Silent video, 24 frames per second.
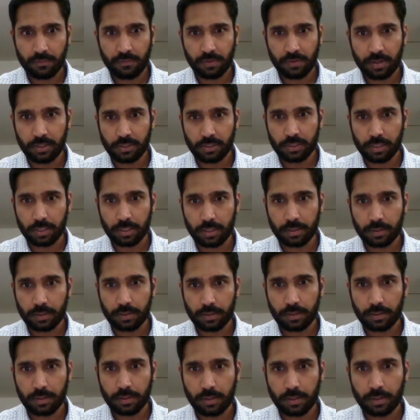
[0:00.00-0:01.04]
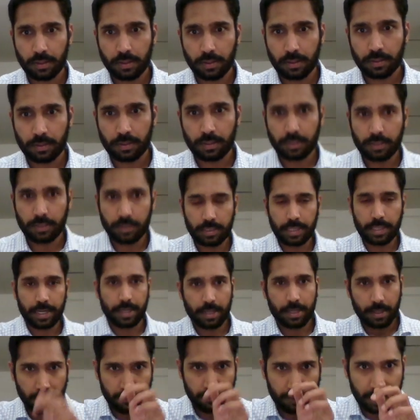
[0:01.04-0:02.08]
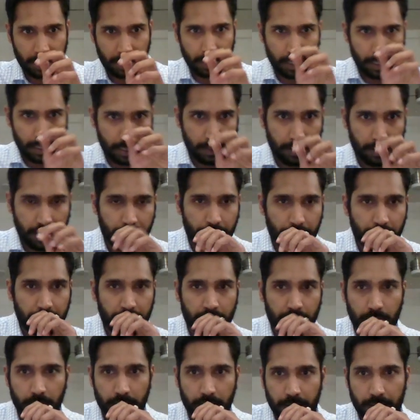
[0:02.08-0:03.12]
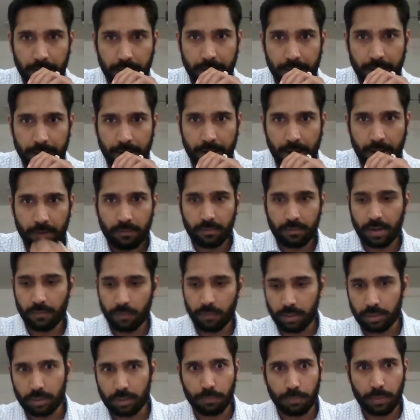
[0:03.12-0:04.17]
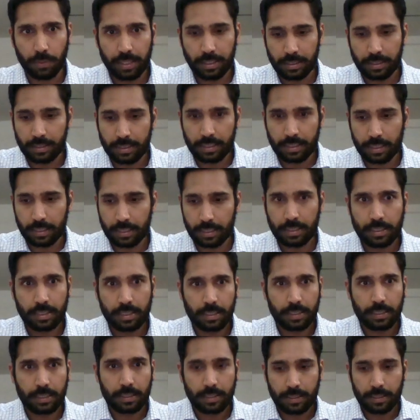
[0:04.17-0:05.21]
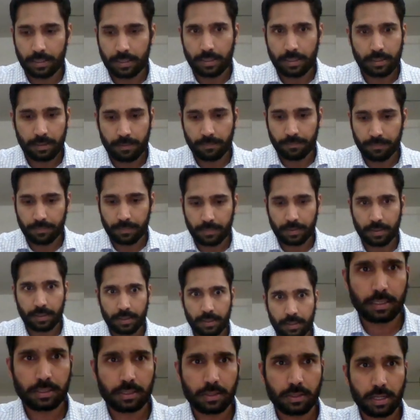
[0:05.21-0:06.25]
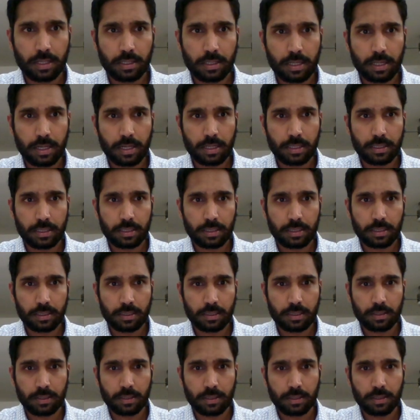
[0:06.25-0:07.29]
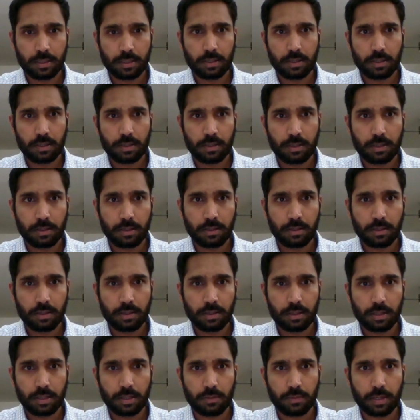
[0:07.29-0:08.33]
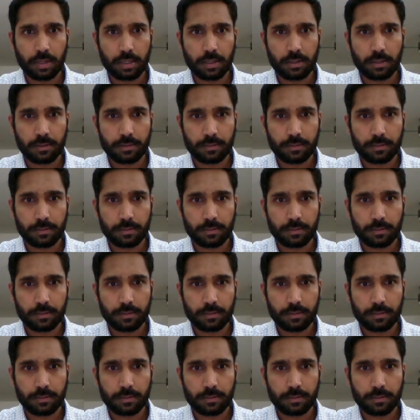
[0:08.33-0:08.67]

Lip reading: feature. This should take care of the label encoder. And now I want to print the, let's run that real quick.